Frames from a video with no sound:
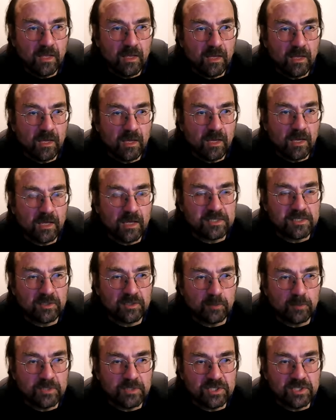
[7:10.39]
So
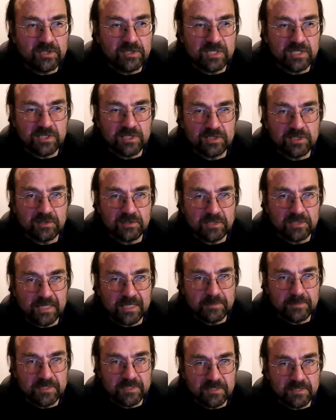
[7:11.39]
there'll be 2 sessions on
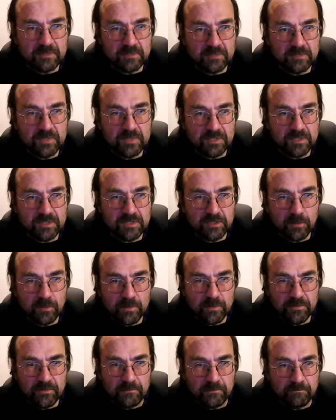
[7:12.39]
skepticism to start
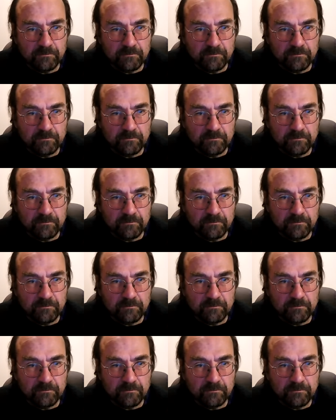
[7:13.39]
with.